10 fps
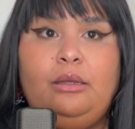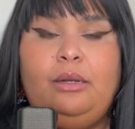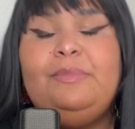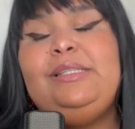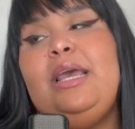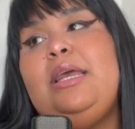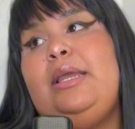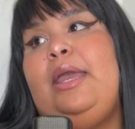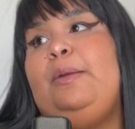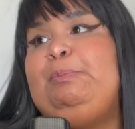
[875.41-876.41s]
Let me say it
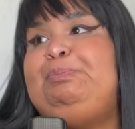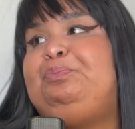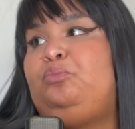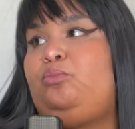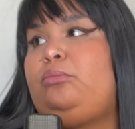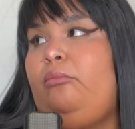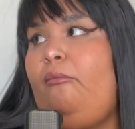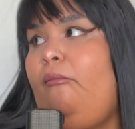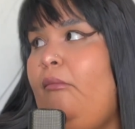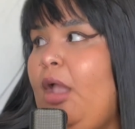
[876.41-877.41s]
again
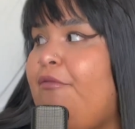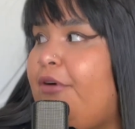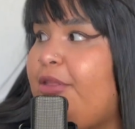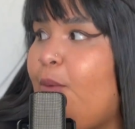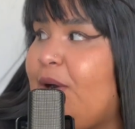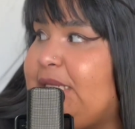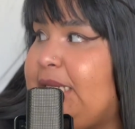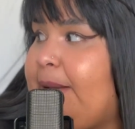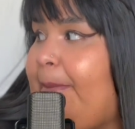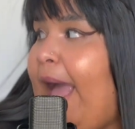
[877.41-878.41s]
for the ones
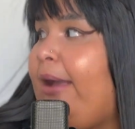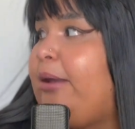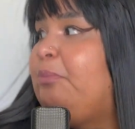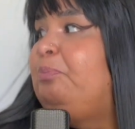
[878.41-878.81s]
in the back.